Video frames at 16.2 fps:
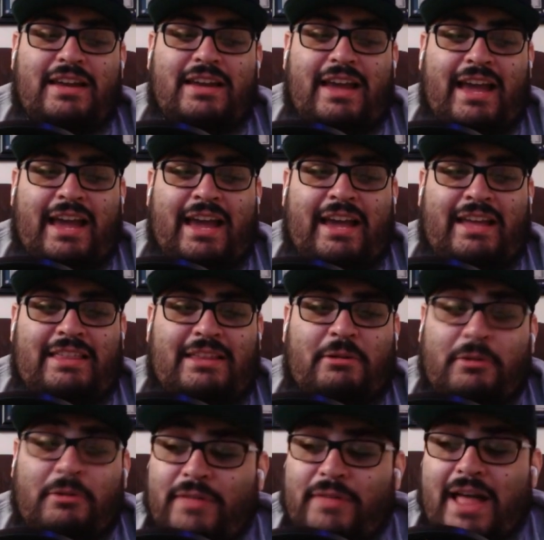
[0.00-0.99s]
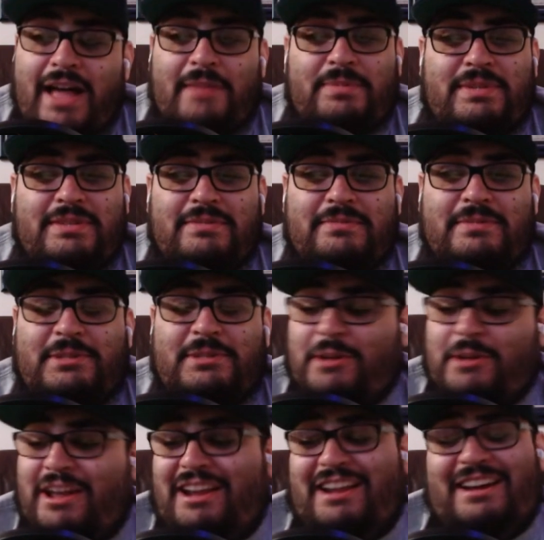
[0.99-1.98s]
and there were flops
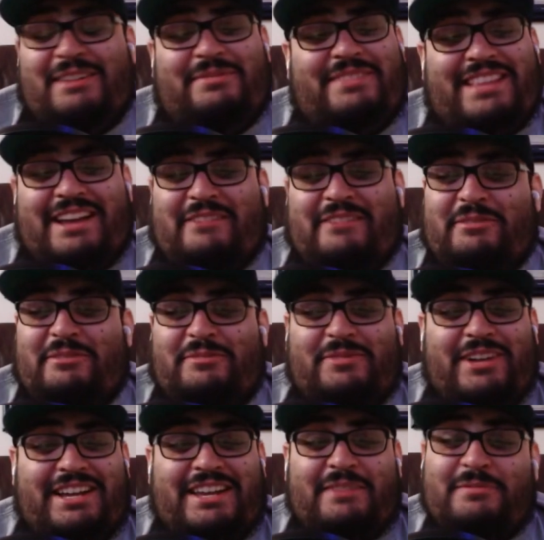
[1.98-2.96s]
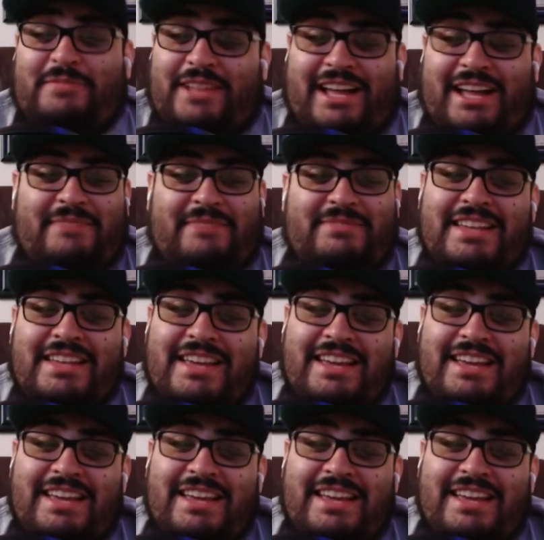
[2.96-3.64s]
straight up. There were fucking flops.